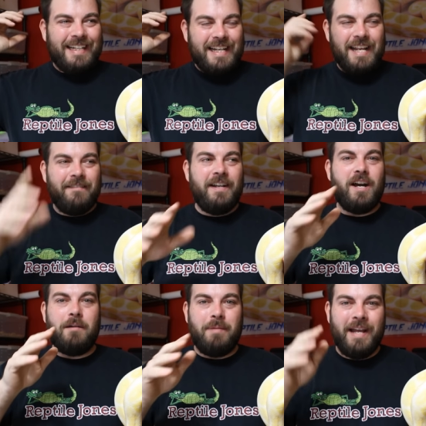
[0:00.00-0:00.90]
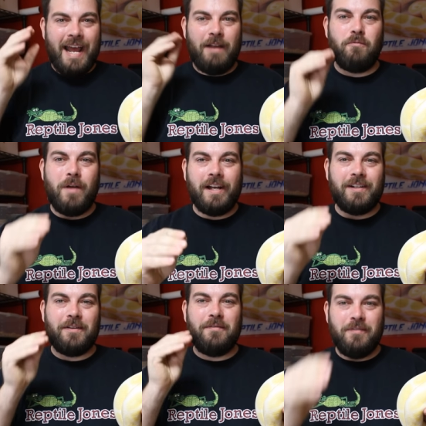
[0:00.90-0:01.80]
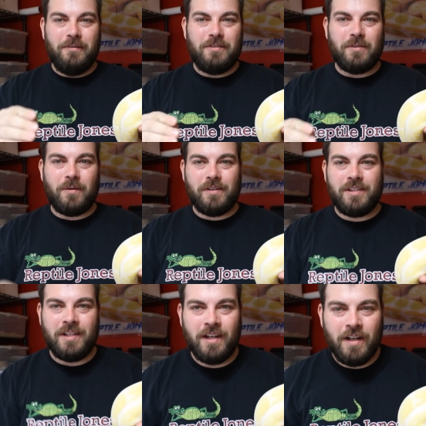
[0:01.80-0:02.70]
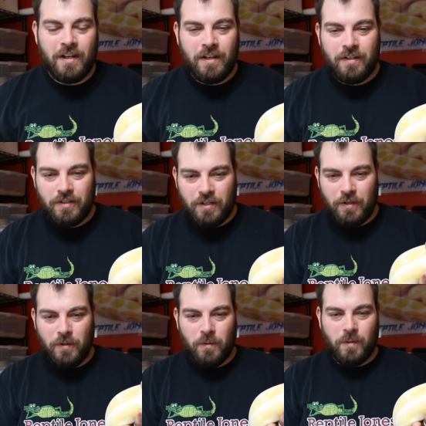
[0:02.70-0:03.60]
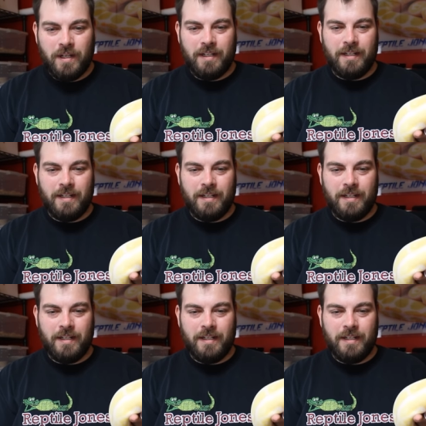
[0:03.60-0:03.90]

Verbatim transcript: giving up a regular food source in